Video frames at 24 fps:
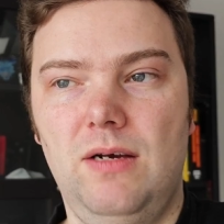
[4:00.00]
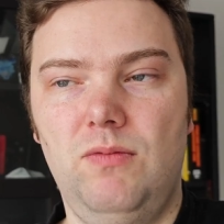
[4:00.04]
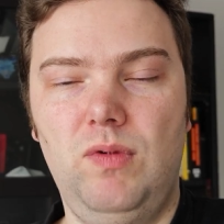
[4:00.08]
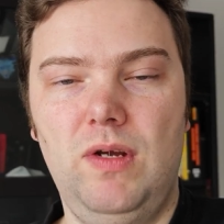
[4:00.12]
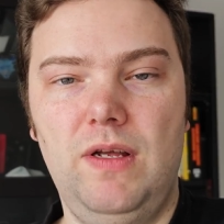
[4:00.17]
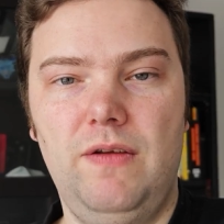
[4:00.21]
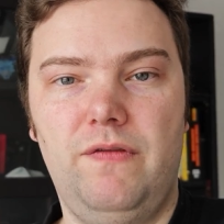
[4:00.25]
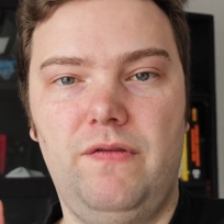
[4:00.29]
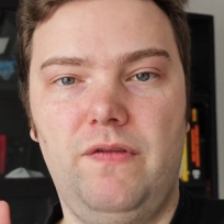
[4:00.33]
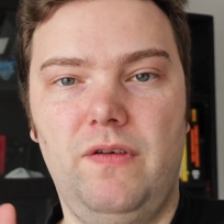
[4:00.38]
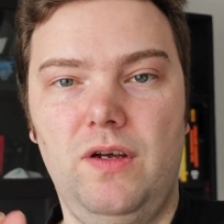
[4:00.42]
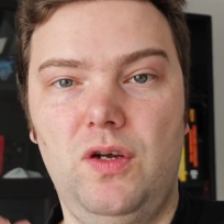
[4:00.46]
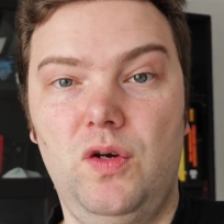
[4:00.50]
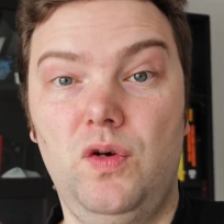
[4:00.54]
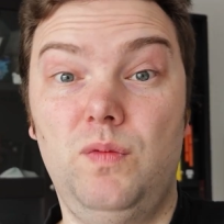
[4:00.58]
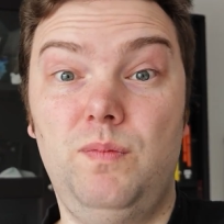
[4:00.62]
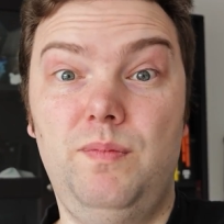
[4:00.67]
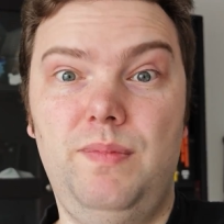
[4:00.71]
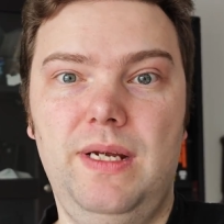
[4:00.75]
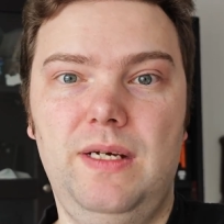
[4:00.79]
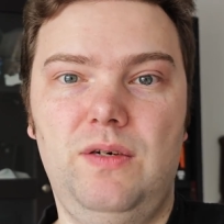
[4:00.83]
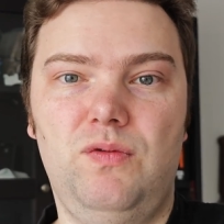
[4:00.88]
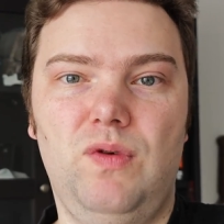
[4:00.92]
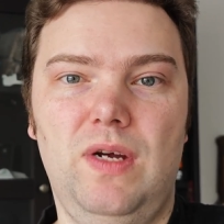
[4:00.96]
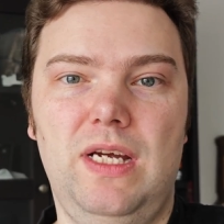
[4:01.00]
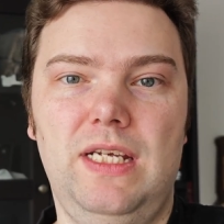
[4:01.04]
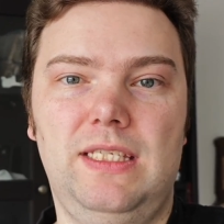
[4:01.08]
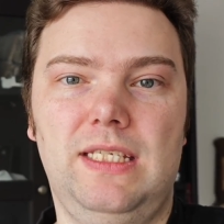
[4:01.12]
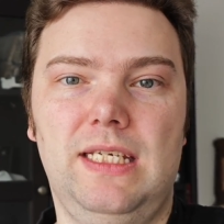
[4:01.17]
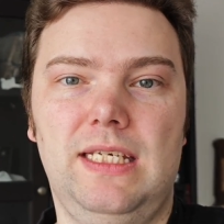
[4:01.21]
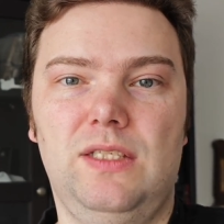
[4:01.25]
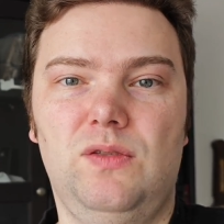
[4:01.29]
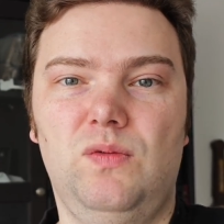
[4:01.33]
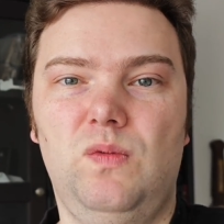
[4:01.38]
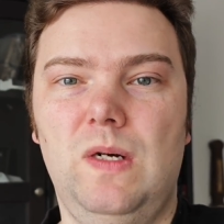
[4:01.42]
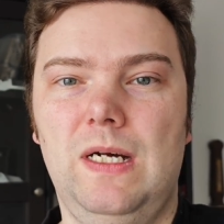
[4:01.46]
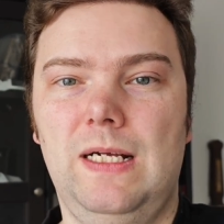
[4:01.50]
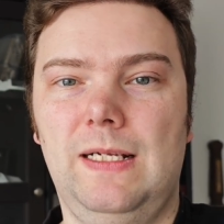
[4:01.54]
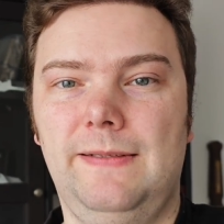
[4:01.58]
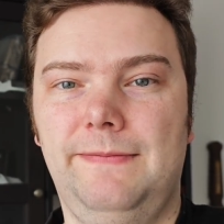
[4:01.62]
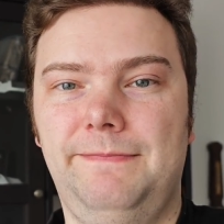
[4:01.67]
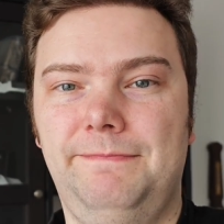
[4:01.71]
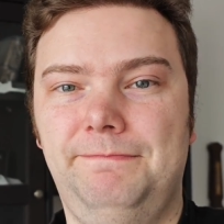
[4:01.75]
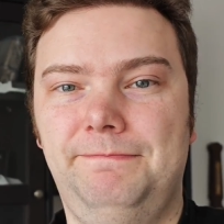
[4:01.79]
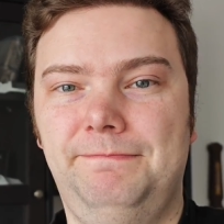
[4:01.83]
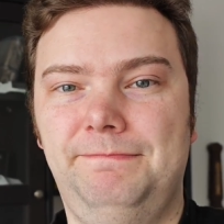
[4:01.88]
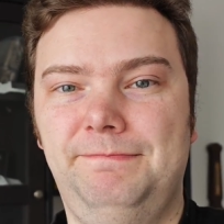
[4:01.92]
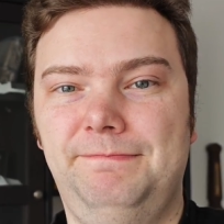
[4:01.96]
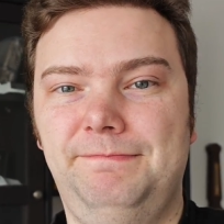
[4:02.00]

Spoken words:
with good bit rates as well.